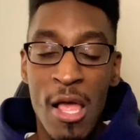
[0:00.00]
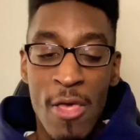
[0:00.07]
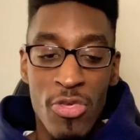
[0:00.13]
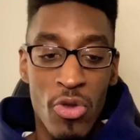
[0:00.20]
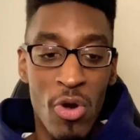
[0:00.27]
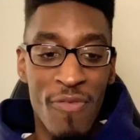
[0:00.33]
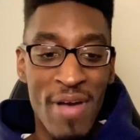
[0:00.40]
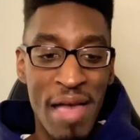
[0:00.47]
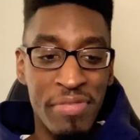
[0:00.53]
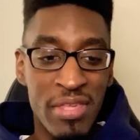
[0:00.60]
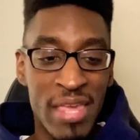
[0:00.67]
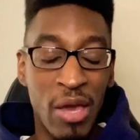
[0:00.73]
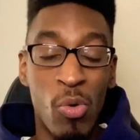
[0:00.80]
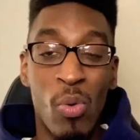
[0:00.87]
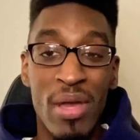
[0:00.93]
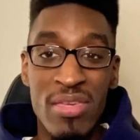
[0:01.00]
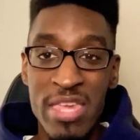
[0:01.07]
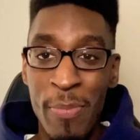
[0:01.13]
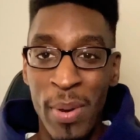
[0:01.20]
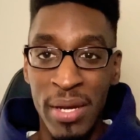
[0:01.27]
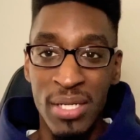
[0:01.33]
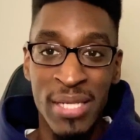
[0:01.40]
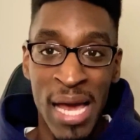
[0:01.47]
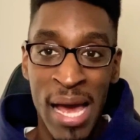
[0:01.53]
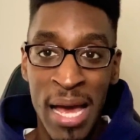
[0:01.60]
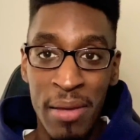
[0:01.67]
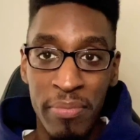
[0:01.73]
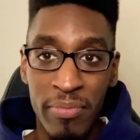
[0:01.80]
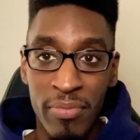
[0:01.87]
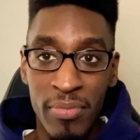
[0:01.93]
So if I have to take one step at a
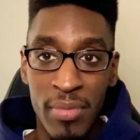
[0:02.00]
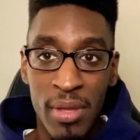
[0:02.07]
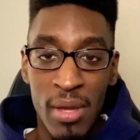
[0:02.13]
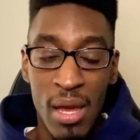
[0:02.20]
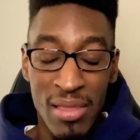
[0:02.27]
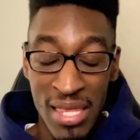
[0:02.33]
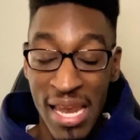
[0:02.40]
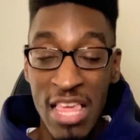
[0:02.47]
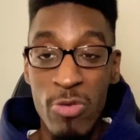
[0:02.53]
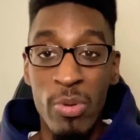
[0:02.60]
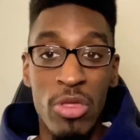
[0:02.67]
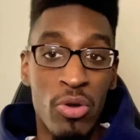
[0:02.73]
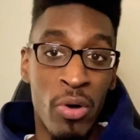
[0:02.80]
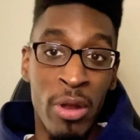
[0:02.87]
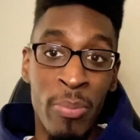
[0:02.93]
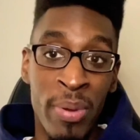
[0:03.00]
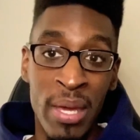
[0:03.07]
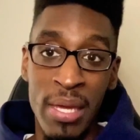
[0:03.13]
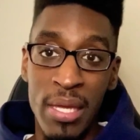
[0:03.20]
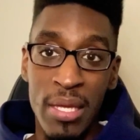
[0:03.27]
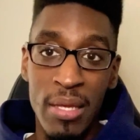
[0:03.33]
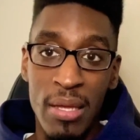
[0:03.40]
time, then that's what it's going to be.